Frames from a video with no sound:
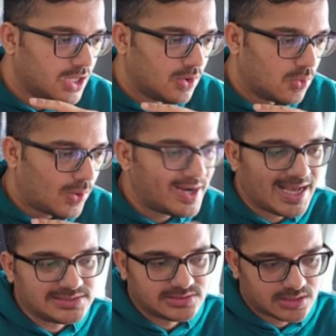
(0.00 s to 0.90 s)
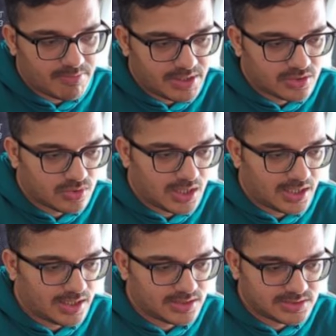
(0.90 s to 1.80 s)
White has to commit to
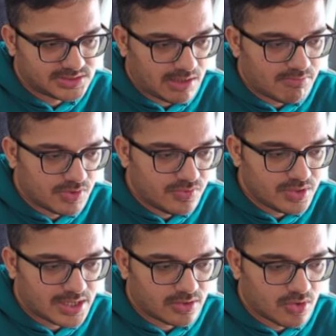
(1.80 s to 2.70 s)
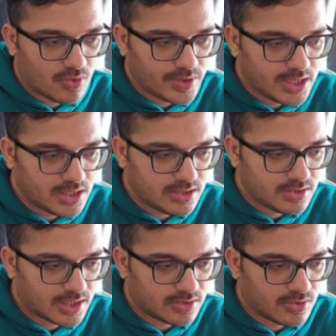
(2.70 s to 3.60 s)
some move. You can go here, you
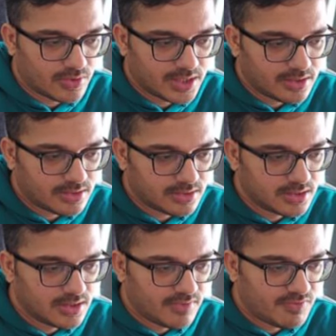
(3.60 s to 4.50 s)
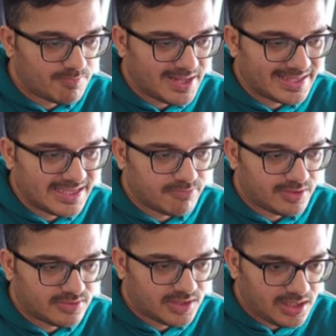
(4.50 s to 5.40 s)
can go here. If you play king
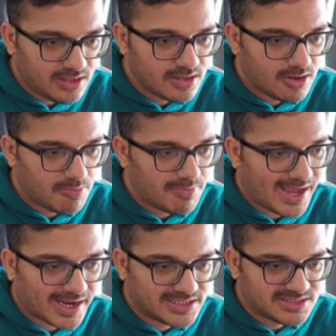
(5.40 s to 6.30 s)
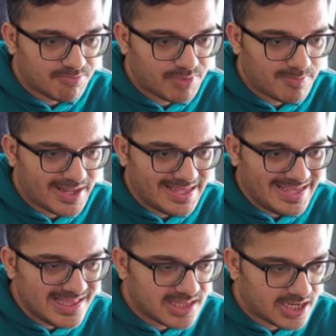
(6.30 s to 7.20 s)
b3, black can simply play
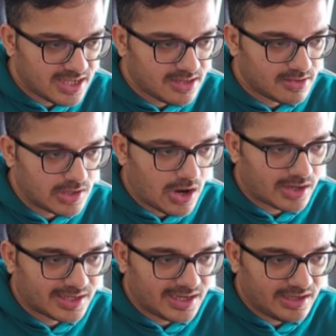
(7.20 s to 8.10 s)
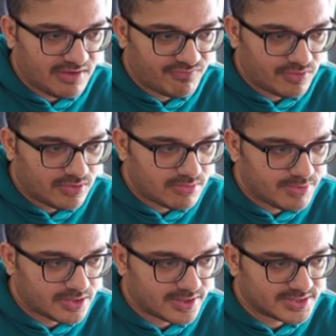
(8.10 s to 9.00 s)
e3, not king d4,
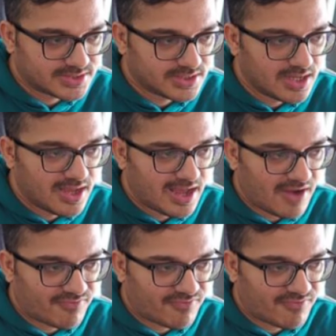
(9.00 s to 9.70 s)
because after